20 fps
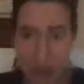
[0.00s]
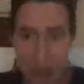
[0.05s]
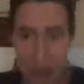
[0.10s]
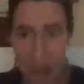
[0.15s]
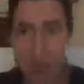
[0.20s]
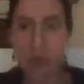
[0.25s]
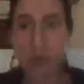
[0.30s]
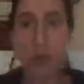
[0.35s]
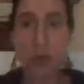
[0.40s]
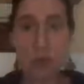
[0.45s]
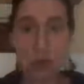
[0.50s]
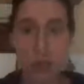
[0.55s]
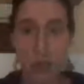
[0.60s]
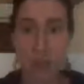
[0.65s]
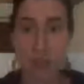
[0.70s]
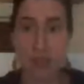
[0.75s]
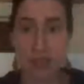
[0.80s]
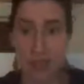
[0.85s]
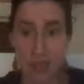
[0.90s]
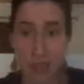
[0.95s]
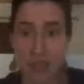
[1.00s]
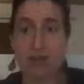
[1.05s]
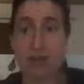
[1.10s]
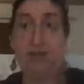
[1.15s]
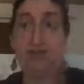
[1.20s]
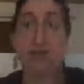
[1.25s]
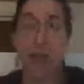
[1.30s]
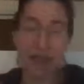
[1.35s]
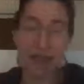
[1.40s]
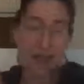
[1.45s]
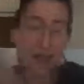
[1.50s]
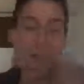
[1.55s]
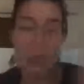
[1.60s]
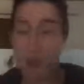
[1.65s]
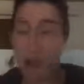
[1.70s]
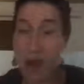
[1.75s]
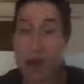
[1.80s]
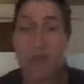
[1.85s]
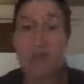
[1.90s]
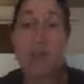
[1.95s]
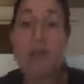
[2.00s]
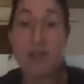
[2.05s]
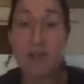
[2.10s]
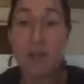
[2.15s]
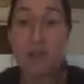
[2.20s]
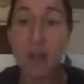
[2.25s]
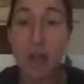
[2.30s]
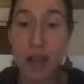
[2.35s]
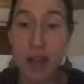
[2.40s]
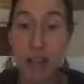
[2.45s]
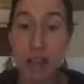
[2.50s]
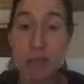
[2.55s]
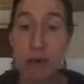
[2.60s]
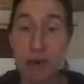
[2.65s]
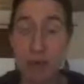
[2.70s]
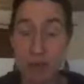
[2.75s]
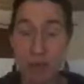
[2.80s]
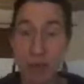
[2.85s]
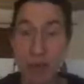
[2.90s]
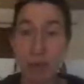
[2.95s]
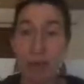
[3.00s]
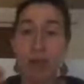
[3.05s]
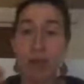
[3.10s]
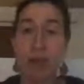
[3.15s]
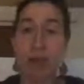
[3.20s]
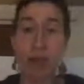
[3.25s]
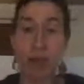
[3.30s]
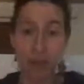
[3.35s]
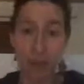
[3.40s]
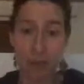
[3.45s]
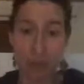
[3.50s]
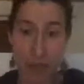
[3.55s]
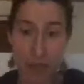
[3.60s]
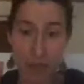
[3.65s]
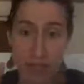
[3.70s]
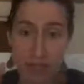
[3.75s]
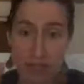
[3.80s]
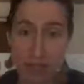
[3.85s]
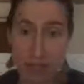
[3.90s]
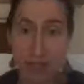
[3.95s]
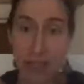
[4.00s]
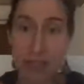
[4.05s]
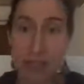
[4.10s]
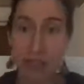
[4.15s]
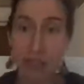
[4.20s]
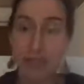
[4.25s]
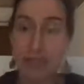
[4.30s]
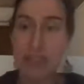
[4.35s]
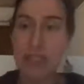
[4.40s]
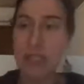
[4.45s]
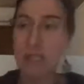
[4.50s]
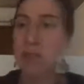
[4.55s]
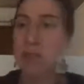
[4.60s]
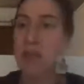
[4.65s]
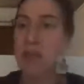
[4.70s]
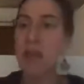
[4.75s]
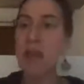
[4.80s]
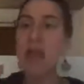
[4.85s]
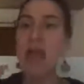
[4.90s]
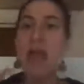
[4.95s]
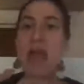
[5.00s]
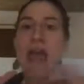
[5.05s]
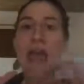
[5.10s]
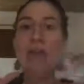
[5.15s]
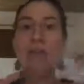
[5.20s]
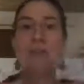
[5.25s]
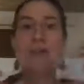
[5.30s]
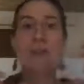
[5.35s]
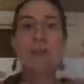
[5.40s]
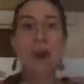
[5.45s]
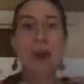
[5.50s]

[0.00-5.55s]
so in other coaches who I have also talked about, who I'm working with, Kavita Singh, Lainey Smith,